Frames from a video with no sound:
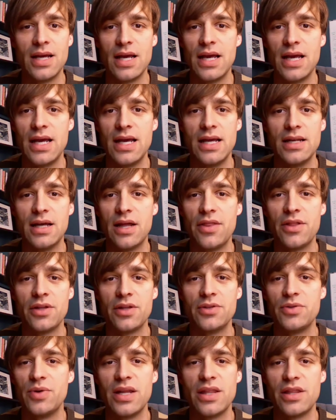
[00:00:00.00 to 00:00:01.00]
and they'll
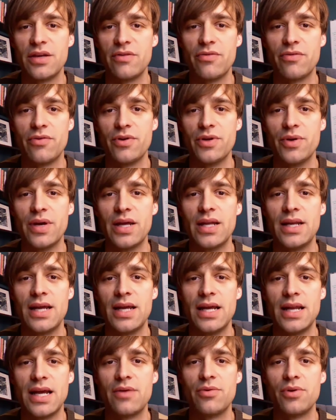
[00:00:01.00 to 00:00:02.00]
do anything for you.
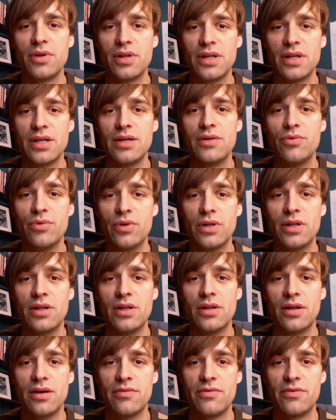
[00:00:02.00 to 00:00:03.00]
And I really
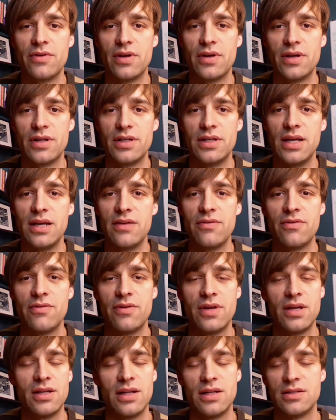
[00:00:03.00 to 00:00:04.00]
love Dave
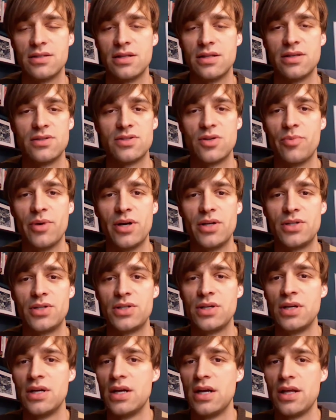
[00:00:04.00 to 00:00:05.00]
and Leslie so
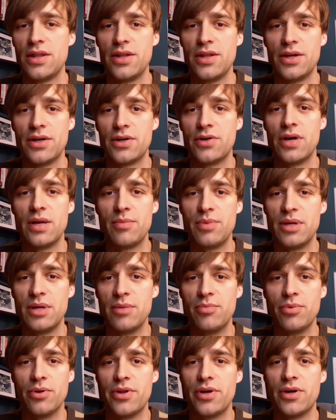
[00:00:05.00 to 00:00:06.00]
much. They're great
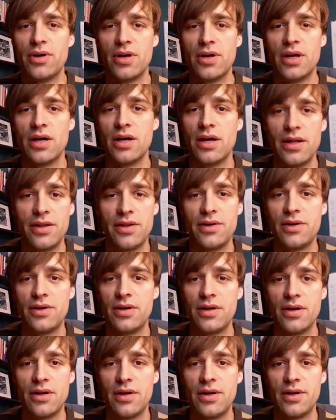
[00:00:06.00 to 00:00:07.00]
people. They're
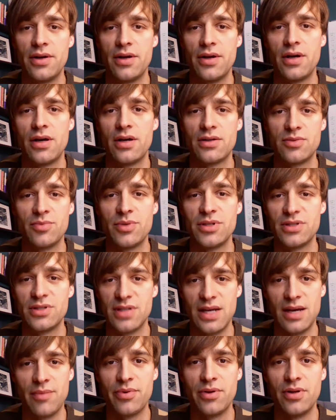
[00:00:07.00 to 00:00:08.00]
an awesome
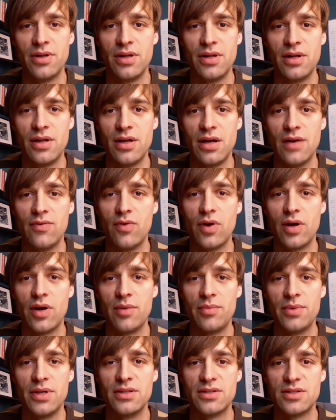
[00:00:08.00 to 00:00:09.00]
example of what it
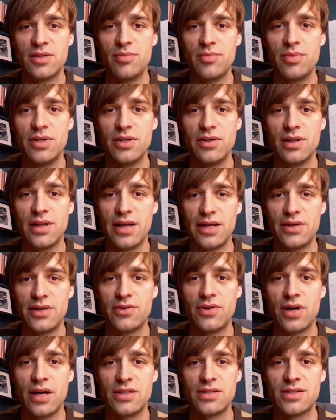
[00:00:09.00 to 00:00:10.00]
means to be like
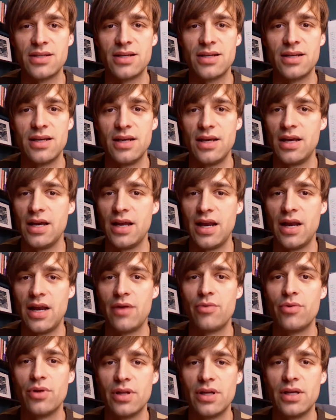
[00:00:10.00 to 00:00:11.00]
Christ. And I
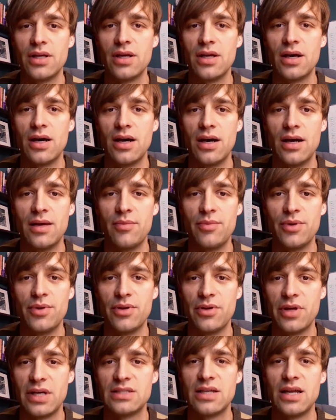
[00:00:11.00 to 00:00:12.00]
really am
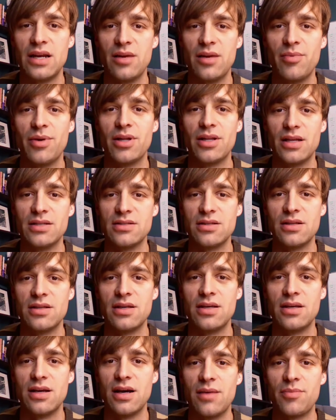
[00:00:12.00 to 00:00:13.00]
really excited about
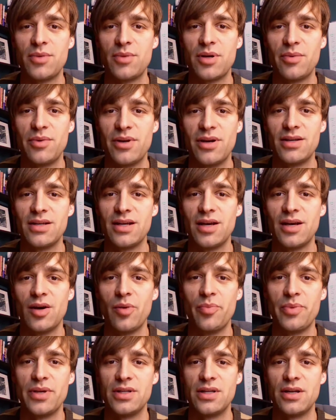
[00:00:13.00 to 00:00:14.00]
Leslie coming on to
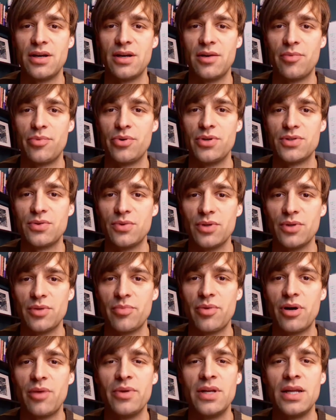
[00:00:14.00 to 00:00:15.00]
help in a preschool
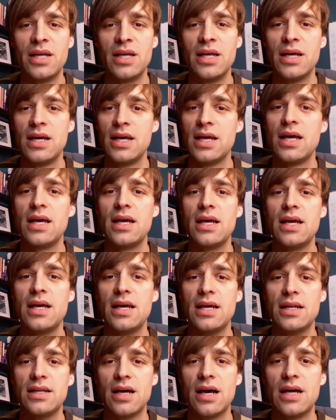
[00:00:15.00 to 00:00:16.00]
department.
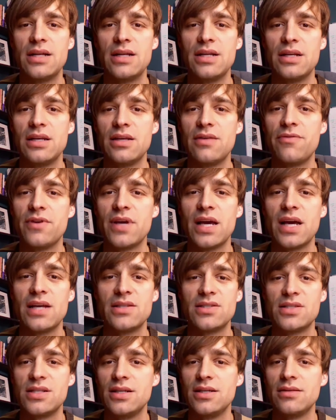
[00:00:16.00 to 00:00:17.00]
And if you
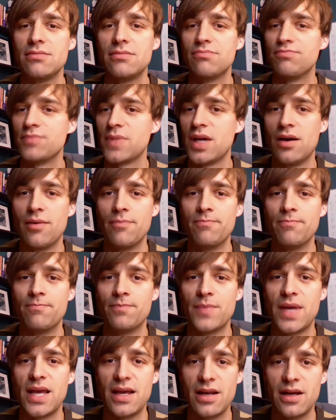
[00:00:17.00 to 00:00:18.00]
guys see
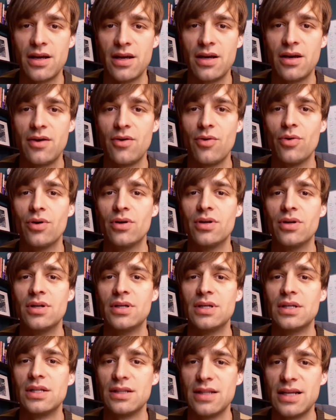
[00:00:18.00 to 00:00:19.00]
Hannah or
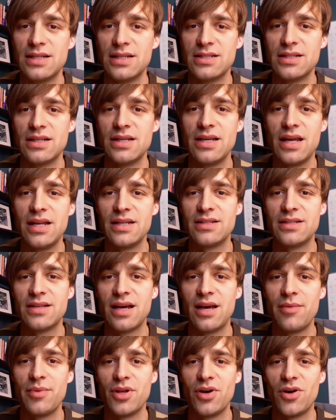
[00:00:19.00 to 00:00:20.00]
Leslie
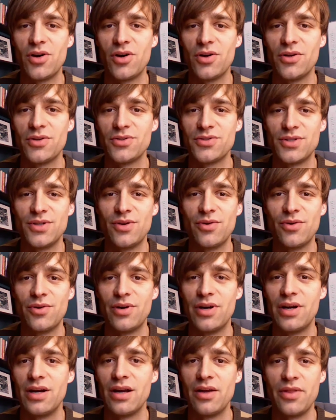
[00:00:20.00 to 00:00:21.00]
anytime in the halls,
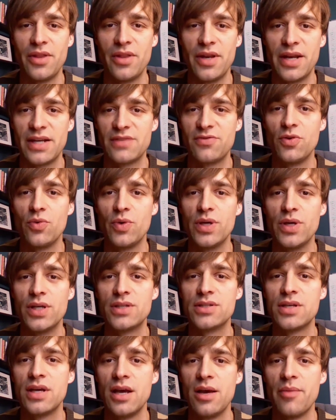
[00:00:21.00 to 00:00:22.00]
or in the next few
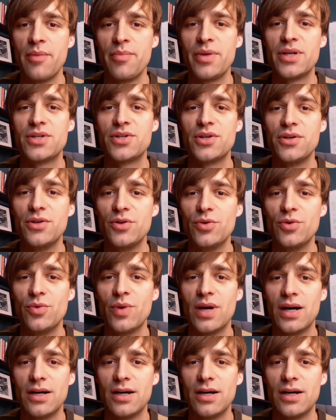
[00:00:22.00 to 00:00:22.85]
weeks, make sure you